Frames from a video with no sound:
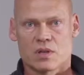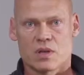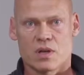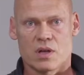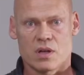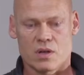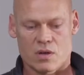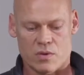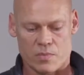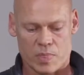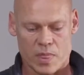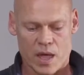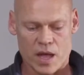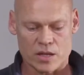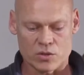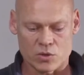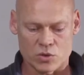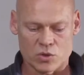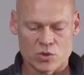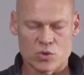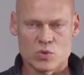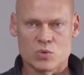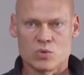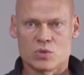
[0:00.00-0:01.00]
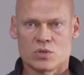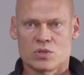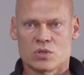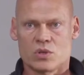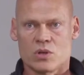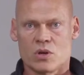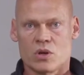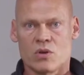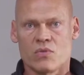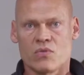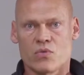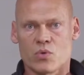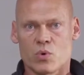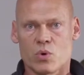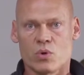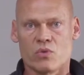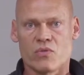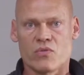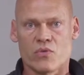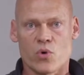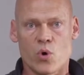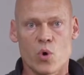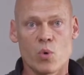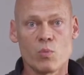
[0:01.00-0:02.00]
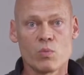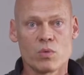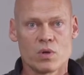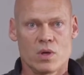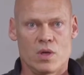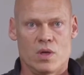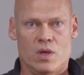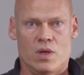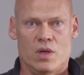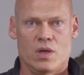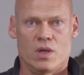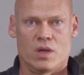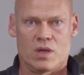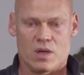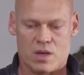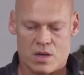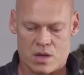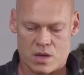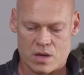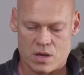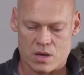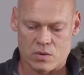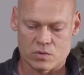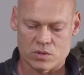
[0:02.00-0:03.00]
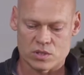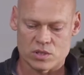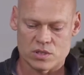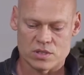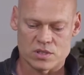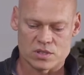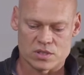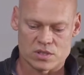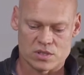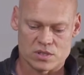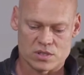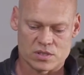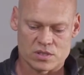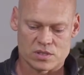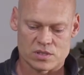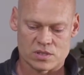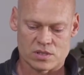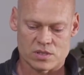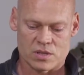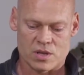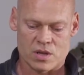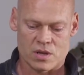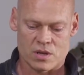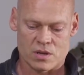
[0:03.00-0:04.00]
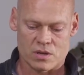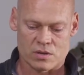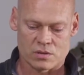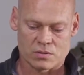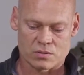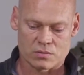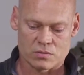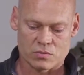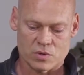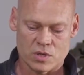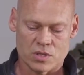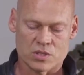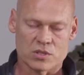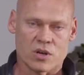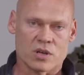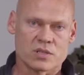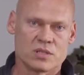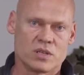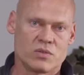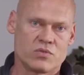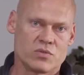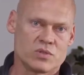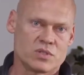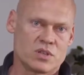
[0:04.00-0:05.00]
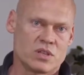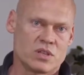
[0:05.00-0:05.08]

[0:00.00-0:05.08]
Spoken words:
I don't use floral foam, which is really toxic for the